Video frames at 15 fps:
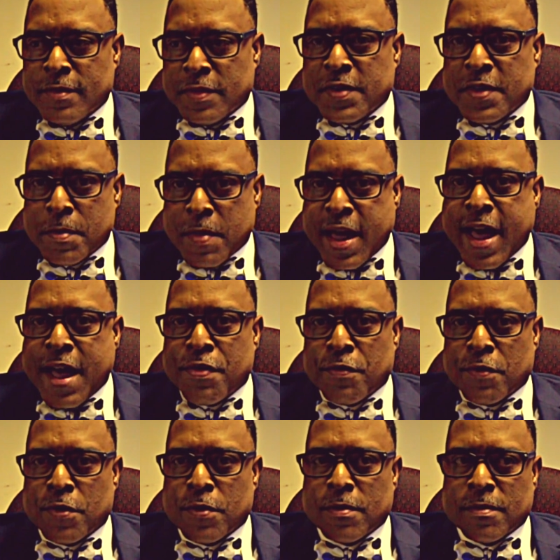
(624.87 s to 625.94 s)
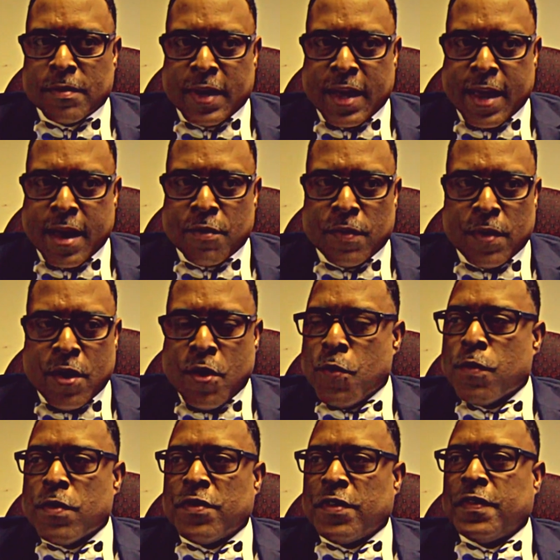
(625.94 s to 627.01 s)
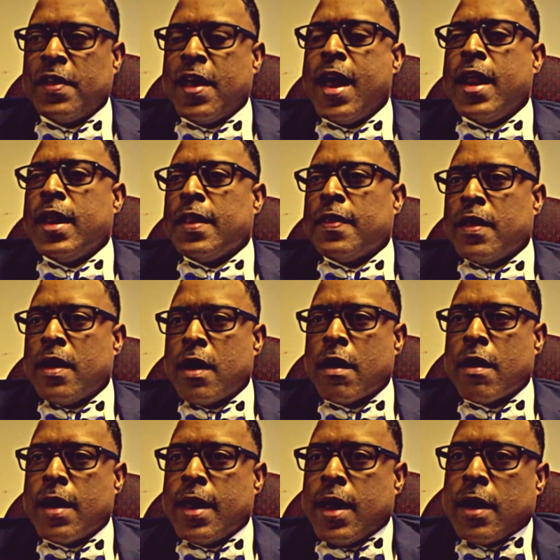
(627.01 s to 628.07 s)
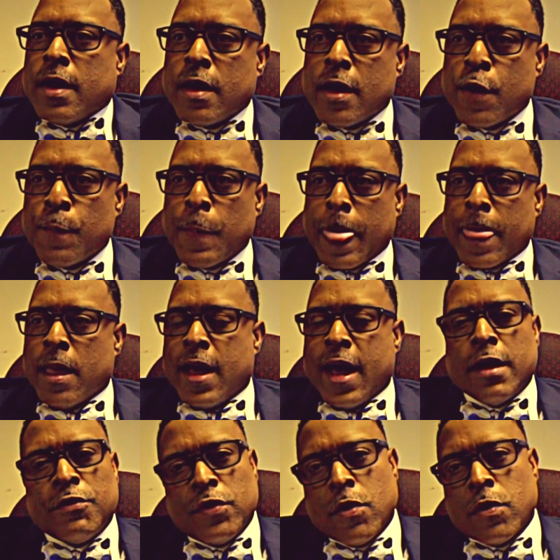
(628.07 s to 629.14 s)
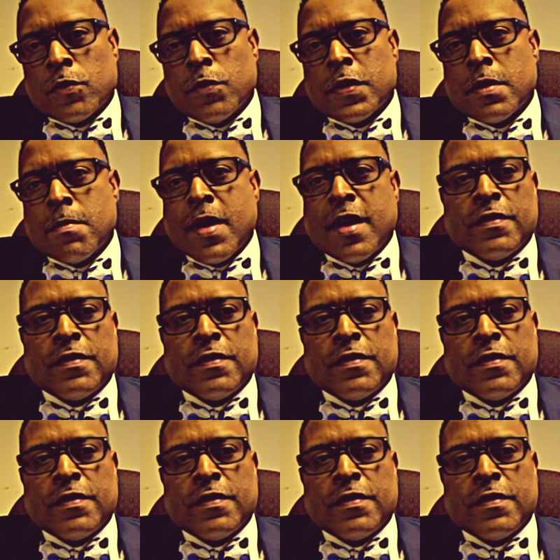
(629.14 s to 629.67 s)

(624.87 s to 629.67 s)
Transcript: to the bathroom, and we're just standing there, and I joked with him.